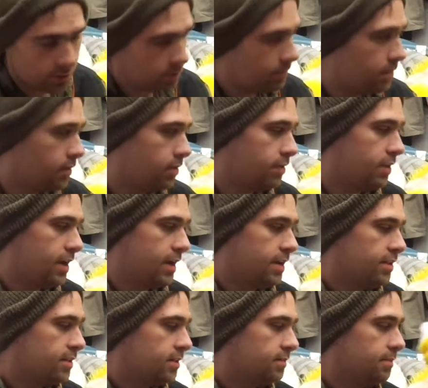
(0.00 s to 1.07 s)
up the
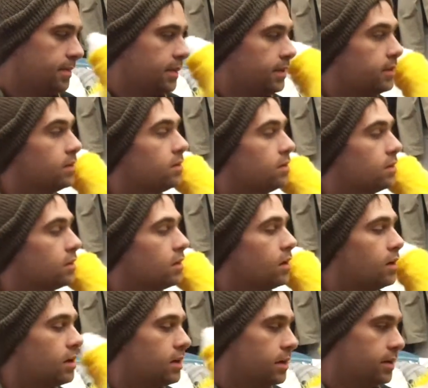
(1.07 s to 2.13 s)
sizing a bit
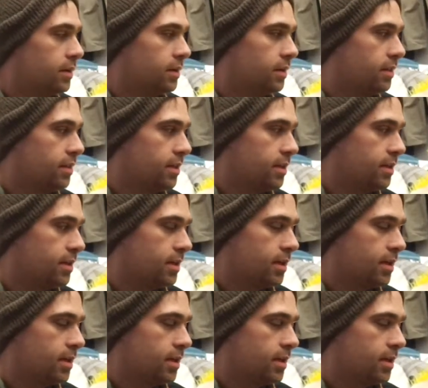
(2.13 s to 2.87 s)
on the